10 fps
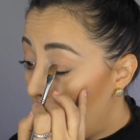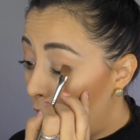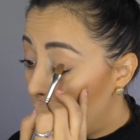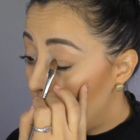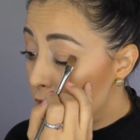
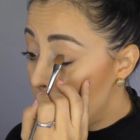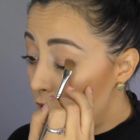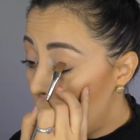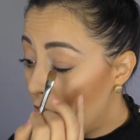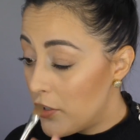And
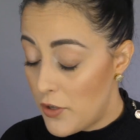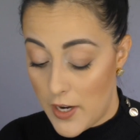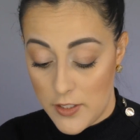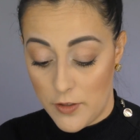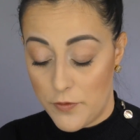using
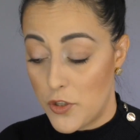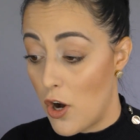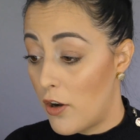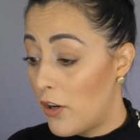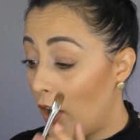contrast of
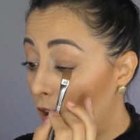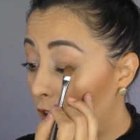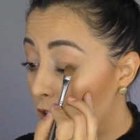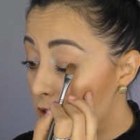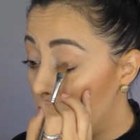dark
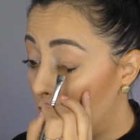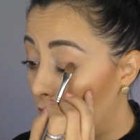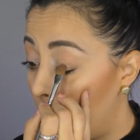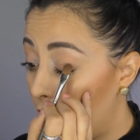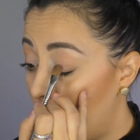colors and
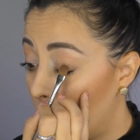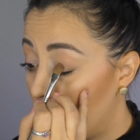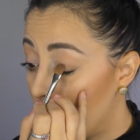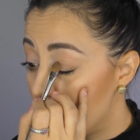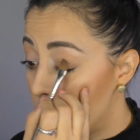light
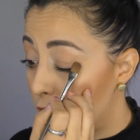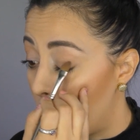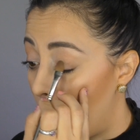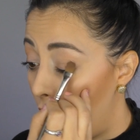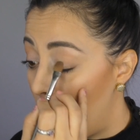colors
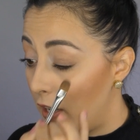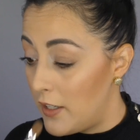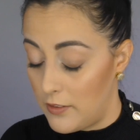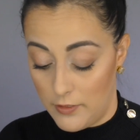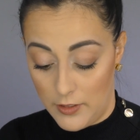for
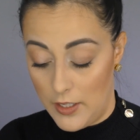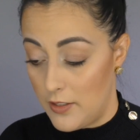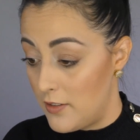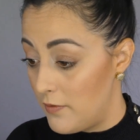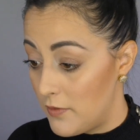any
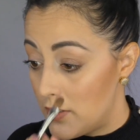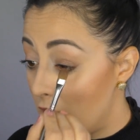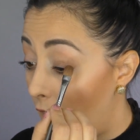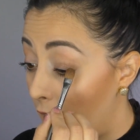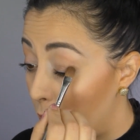lid
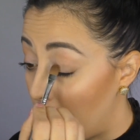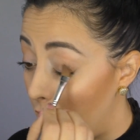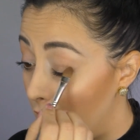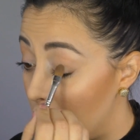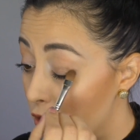type,
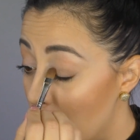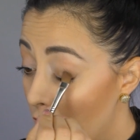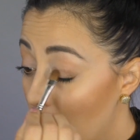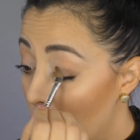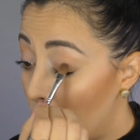age,
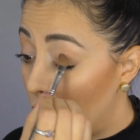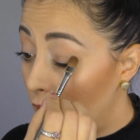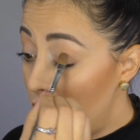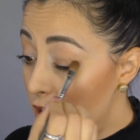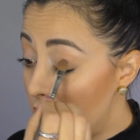
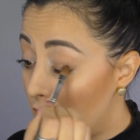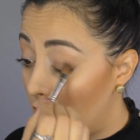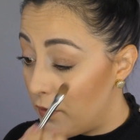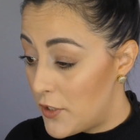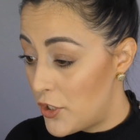really just
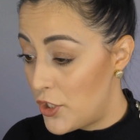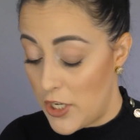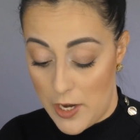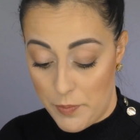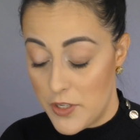gives
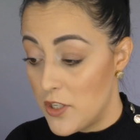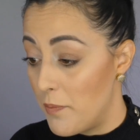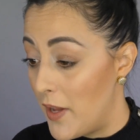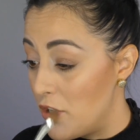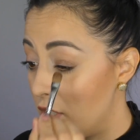shape and
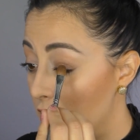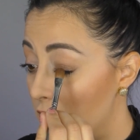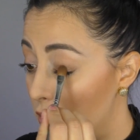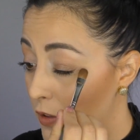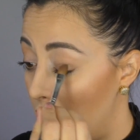
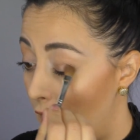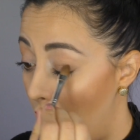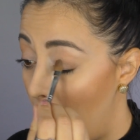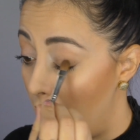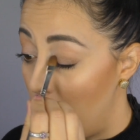dimension to the
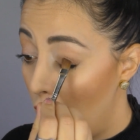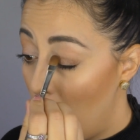eye.